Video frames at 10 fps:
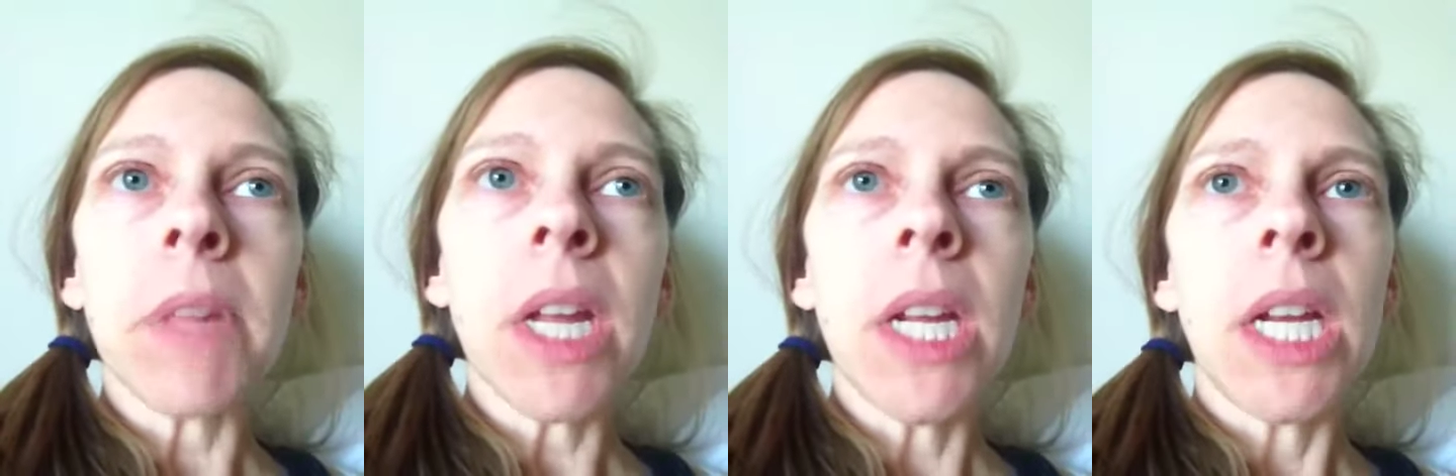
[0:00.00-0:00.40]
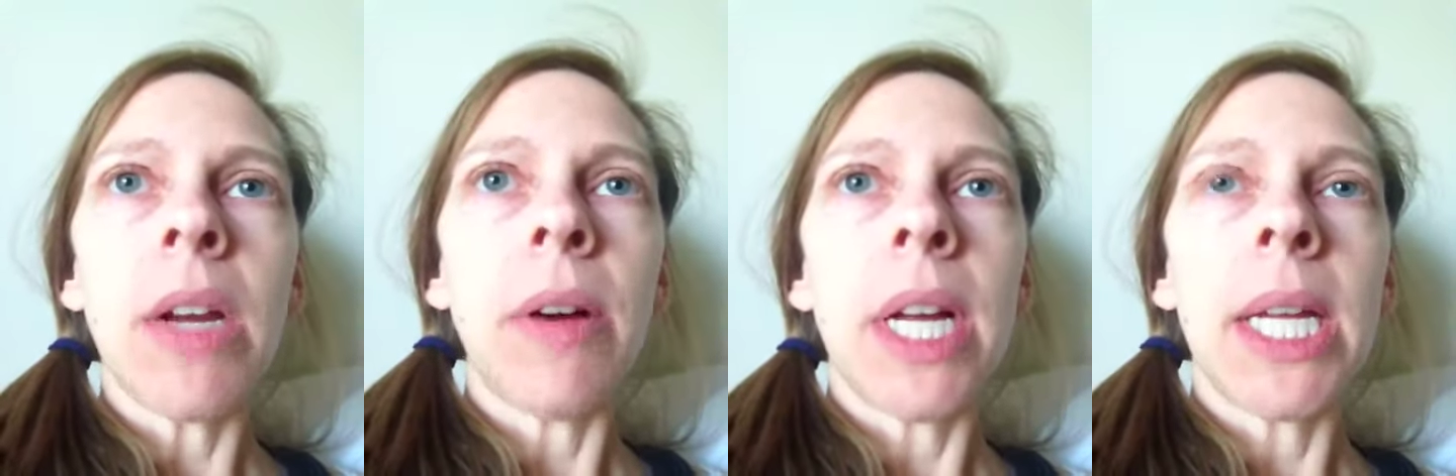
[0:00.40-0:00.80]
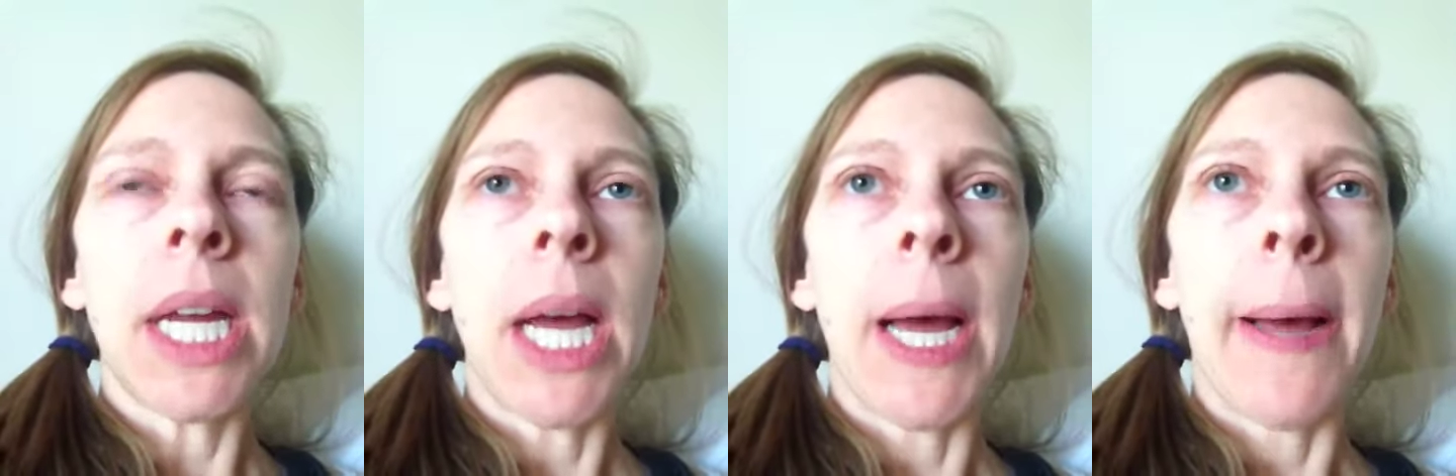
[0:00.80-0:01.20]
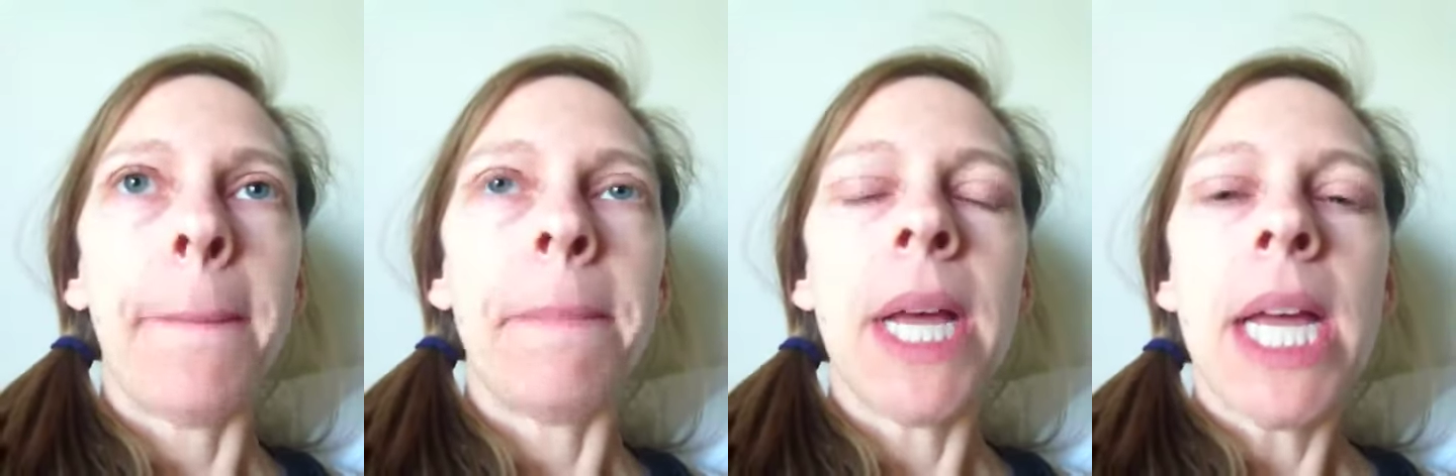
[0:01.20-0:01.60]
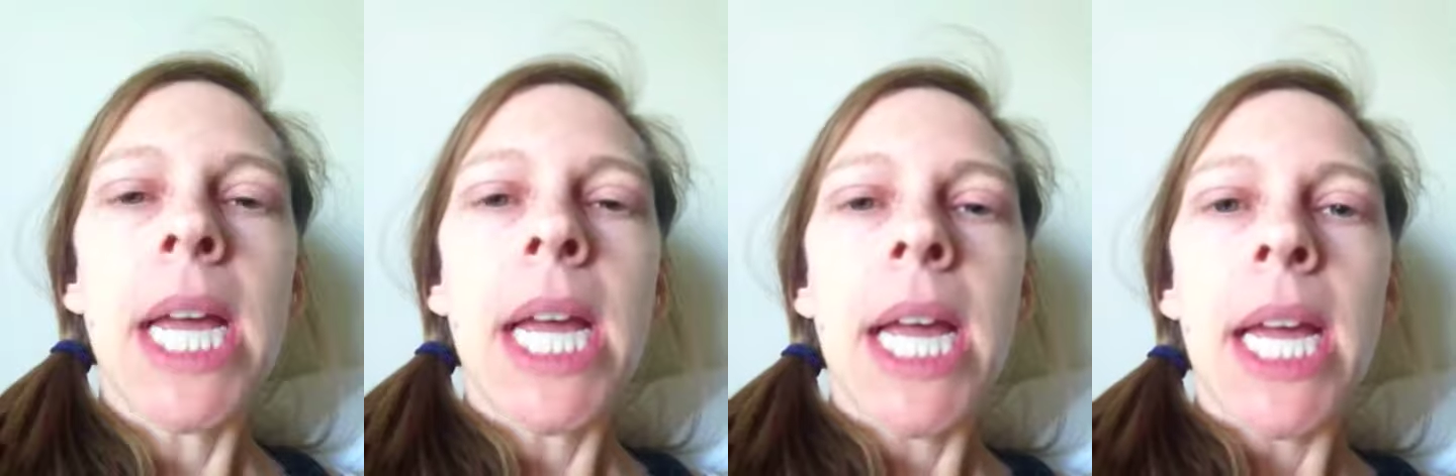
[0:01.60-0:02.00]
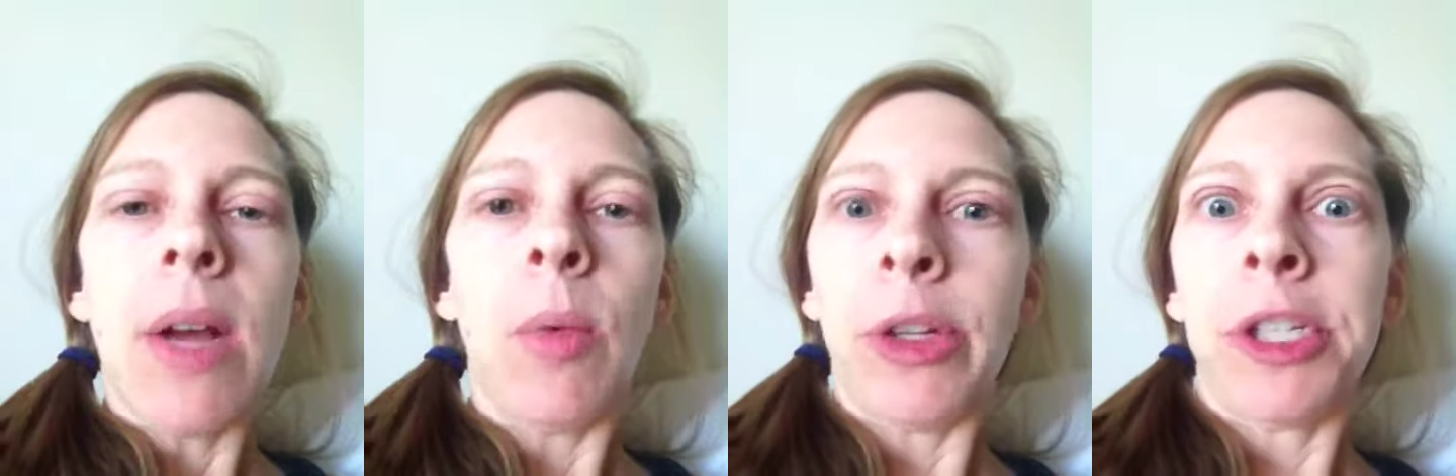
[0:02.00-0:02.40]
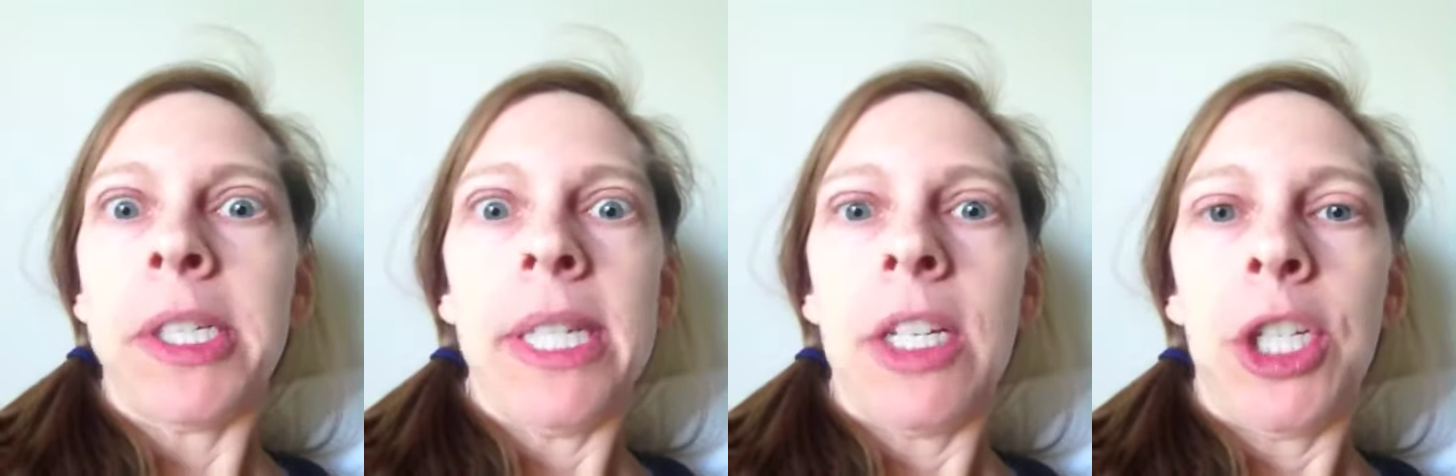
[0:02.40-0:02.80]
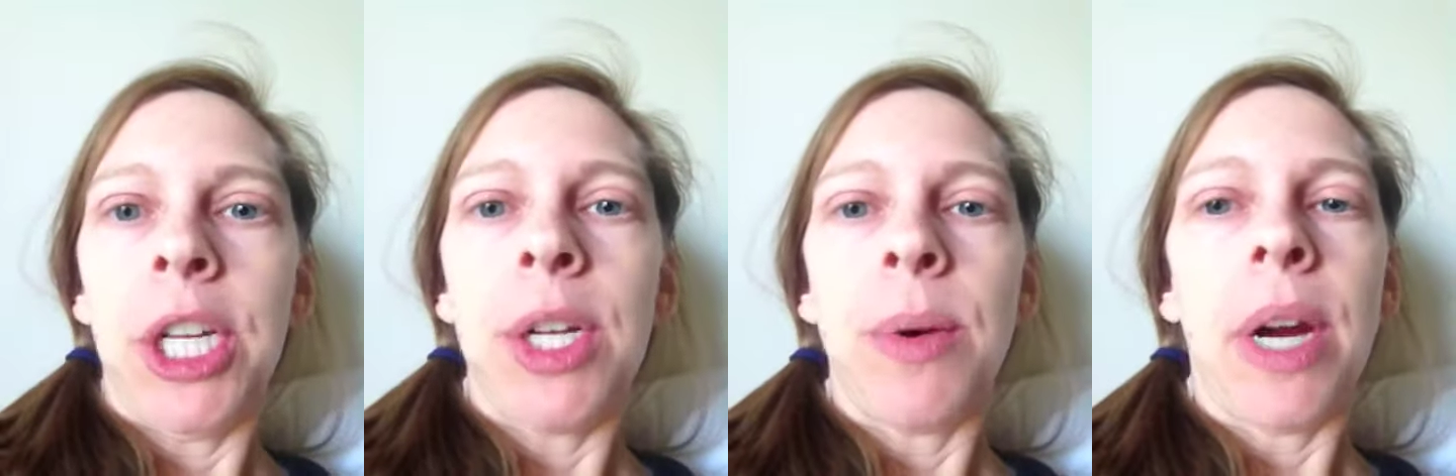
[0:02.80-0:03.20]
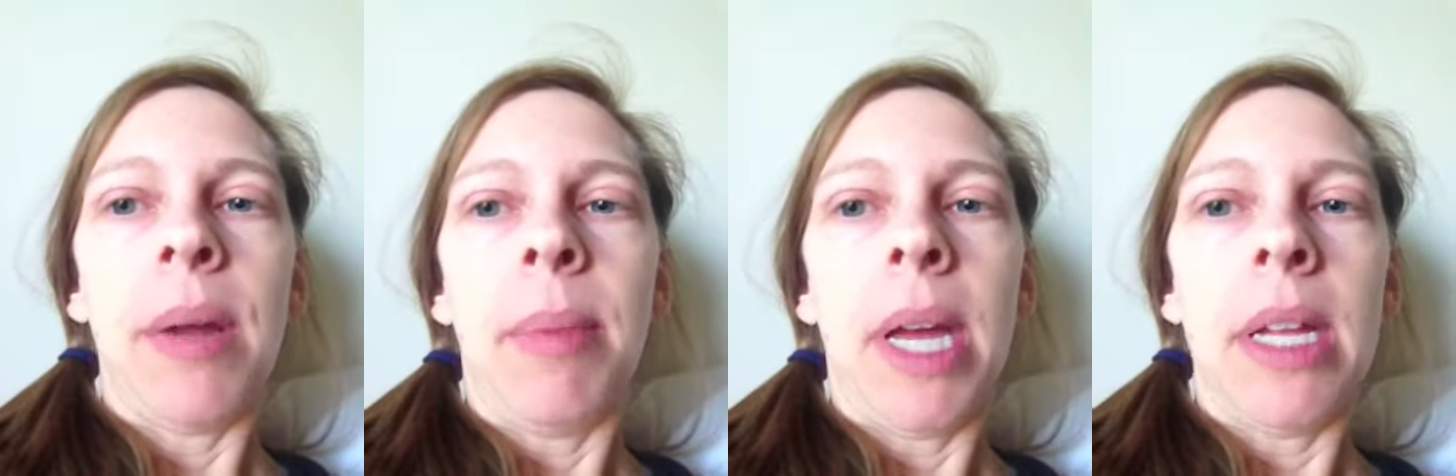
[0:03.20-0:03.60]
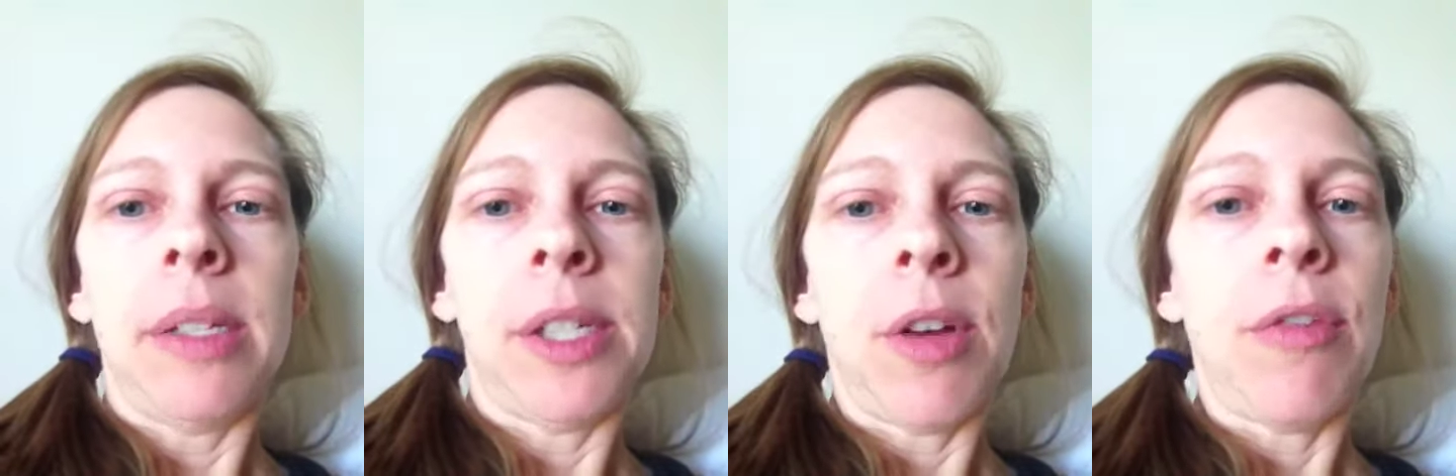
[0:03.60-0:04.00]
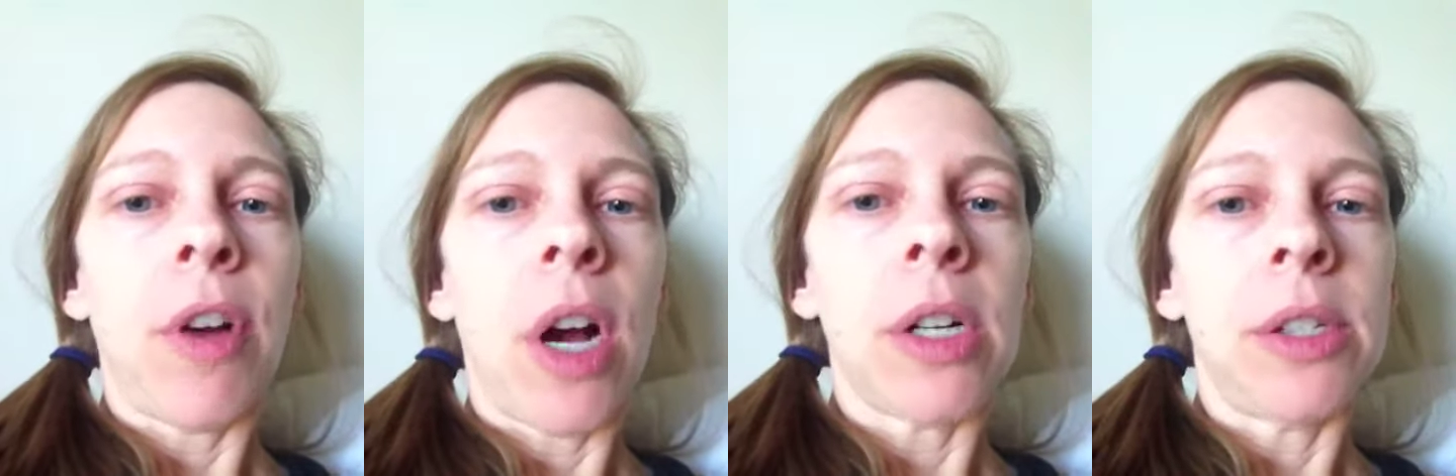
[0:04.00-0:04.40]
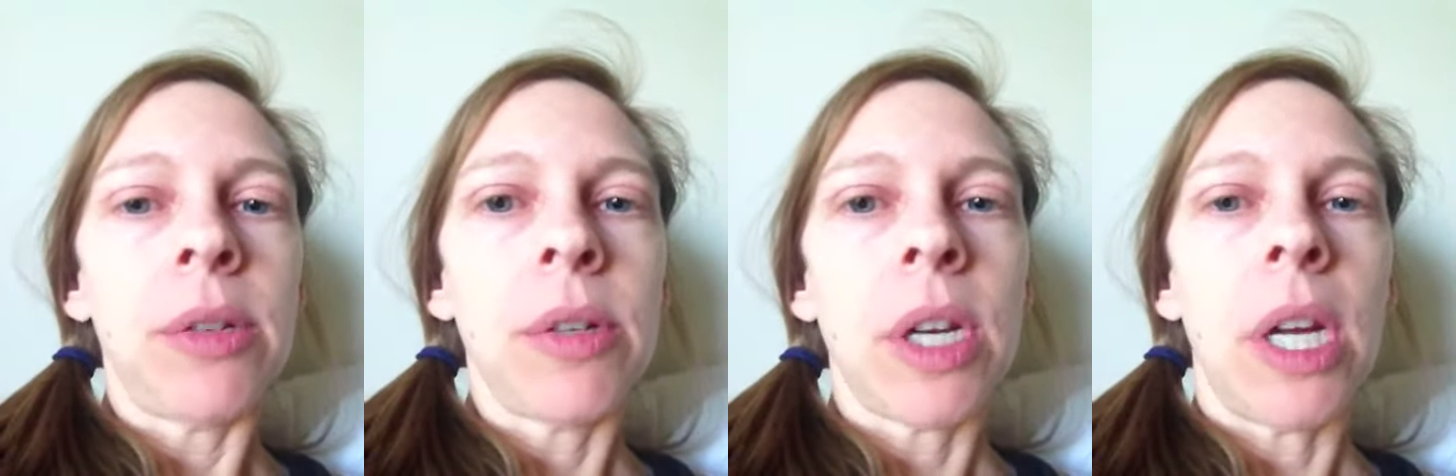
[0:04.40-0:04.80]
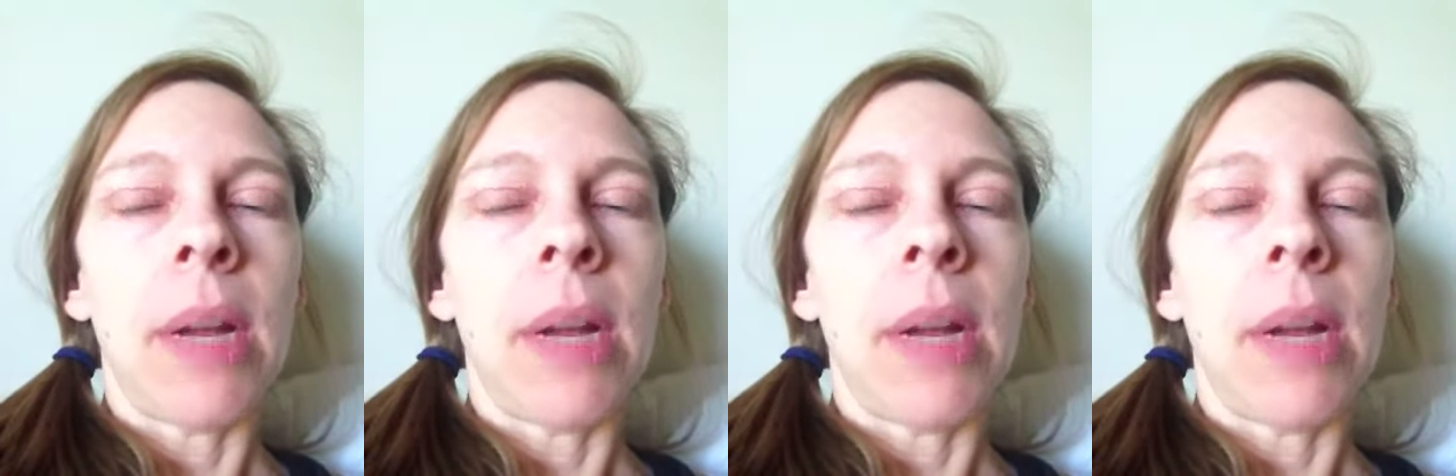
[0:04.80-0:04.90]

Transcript: you know what um we'll just see in January, but so far, so good.